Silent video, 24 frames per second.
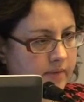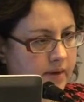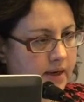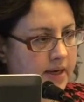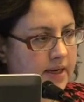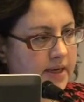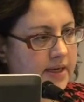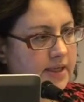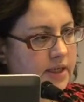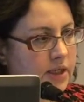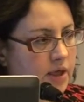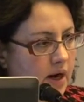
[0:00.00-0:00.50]

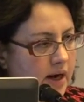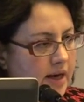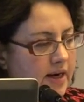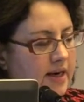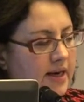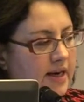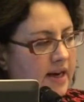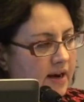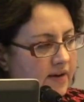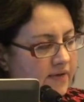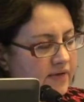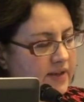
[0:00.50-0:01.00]
It is not
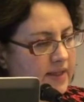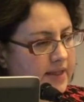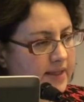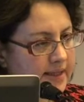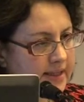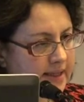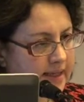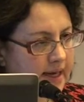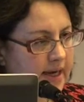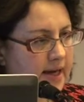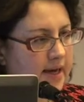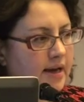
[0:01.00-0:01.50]
enough to
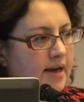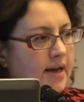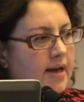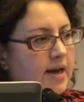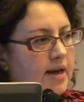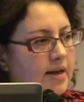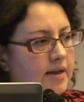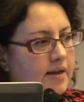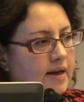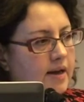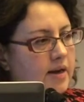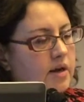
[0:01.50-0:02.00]

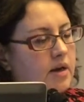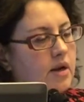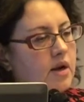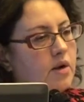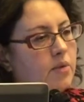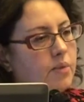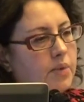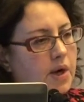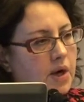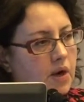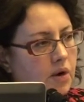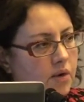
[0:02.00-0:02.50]
say
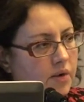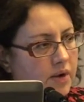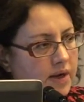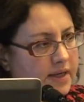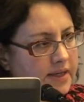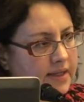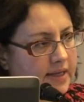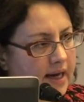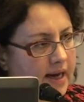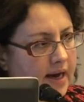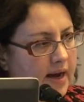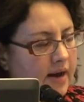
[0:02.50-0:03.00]
that we are going
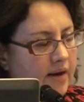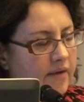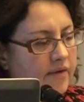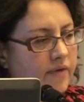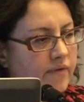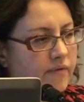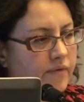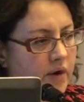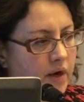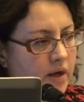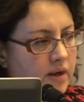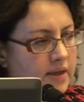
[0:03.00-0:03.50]
to
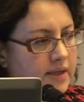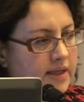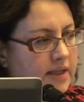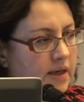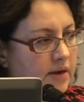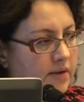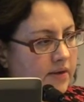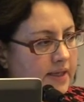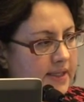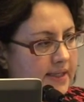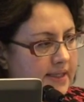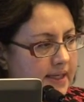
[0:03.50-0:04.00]
have
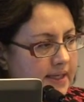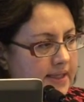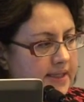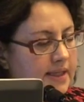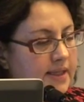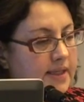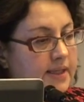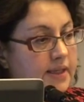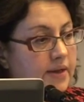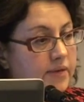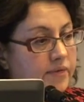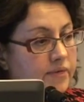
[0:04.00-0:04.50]
voluntary
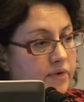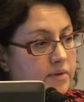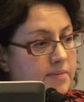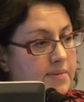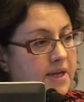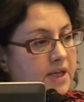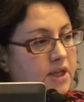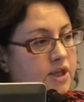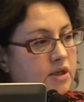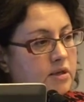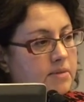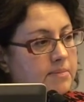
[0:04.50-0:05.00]
census
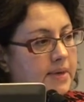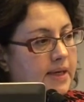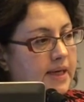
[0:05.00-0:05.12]
information,